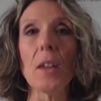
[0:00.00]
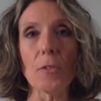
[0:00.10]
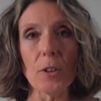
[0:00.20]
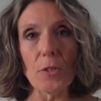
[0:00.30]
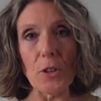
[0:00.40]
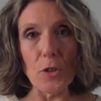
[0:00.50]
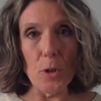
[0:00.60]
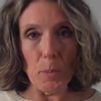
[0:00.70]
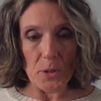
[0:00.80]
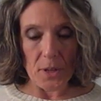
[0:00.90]

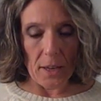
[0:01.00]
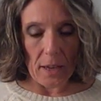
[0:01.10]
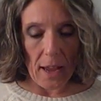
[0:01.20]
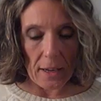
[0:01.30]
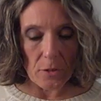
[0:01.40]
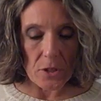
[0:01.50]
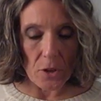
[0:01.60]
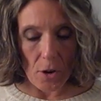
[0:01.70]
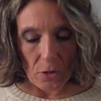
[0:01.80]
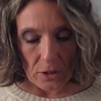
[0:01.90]
52% had
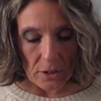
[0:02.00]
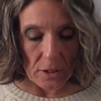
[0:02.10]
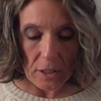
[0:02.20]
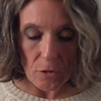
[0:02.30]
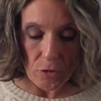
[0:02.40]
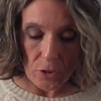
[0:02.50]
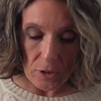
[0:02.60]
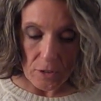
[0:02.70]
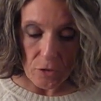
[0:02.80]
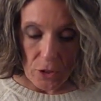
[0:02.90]
synovial
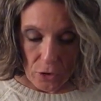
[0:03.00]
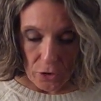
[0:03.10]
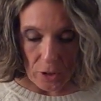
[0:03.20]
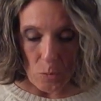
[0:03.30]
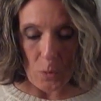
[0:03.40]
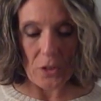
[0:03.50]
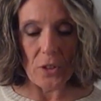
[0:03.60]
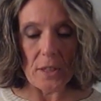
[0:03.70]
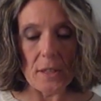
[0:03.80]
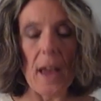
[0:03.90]
effusion,
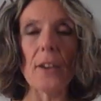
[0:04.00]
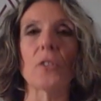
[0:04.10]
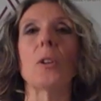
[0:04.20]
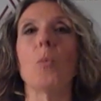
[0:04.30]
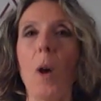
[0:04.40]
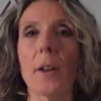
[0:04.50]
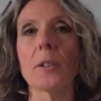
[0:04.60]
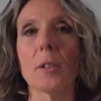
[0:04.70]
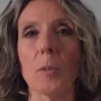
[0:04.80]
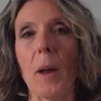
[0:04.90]
which is actually
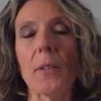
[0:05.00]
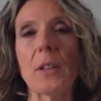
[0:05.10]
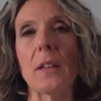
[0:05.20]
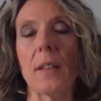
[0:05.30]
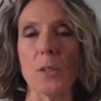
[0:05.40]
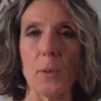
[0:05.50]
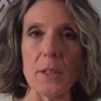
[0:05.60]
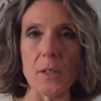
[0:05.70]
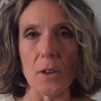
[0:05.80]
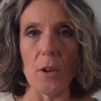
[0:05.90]
water around the knee. That's when the
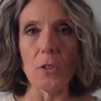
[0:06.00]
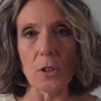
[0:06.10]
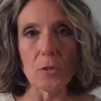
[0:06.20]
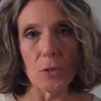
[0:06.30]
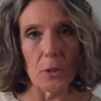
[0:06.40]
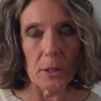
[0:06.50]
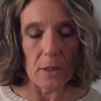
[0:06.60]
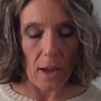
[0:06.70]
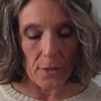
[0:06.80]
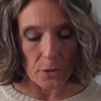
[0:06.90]
synovial fluid
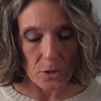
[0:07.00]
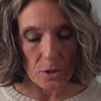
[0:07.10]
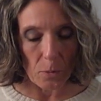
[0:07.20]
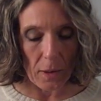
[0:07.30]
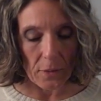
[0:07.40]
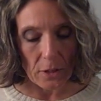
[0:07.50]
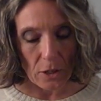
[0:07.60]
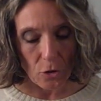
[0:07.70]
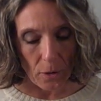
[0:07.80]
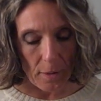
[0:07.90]
gathers around the
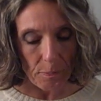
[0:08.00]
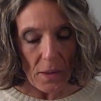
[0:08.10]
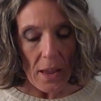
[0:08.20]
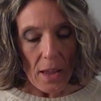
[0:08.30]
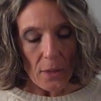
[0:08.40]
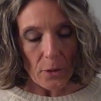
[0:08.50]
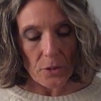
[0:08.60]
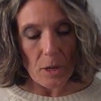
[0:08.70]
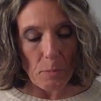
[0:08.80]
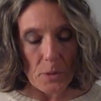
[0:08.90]
knee joint.
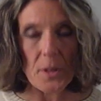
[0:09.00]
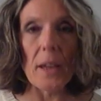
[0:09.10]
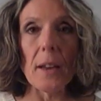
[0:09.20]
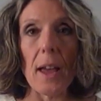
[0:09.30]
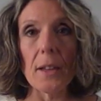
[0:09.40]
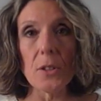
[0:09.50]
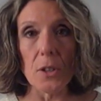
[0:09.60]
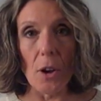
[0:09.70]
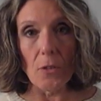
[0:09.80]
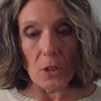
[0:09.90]
13% had
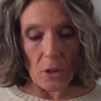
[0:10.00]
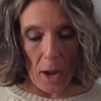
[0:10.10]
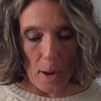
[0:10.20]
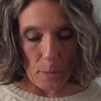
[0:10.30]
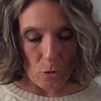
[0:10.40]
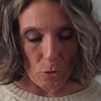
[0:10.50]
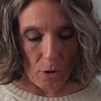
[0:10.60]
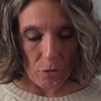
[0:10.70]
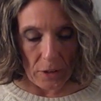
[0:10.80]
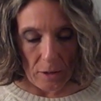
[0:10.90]
synovial
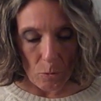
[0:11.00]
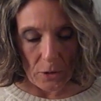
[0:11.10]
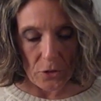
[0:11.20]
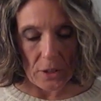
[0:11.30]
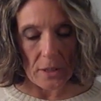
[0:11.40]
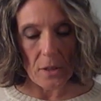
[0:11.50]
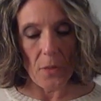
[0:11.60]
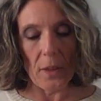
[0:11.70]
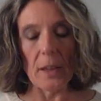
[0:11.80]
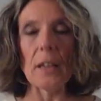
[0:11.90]
hypertrophy, which is a
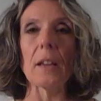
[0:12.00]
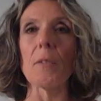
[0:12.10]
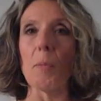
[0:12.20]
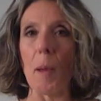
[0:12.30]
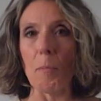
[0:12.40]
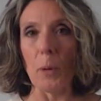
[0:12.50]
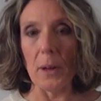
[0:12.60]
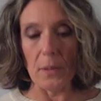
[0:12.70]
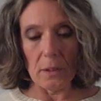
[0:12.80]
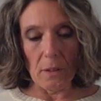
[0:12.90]
thickening of the
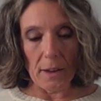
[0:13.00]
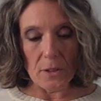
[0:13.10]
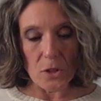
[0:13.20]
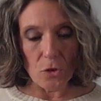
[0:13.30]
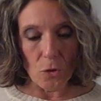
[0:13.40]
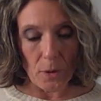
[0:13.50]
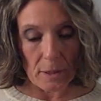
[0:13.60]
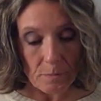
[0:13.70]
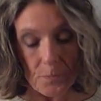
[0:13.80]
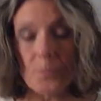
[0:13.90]
membrane that lines the joint.